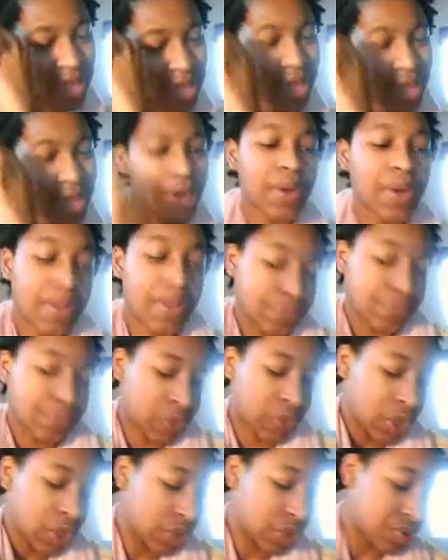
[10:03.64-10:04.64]
Okay,
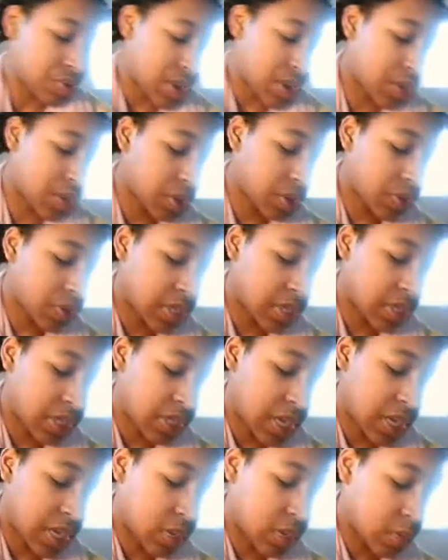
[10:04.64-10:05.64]
so now you're going to
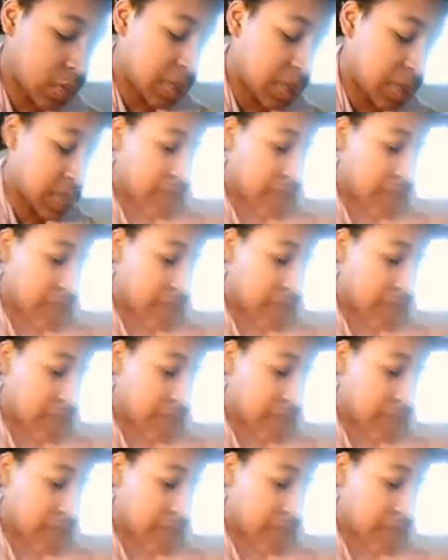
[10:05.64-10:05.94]
take your piece of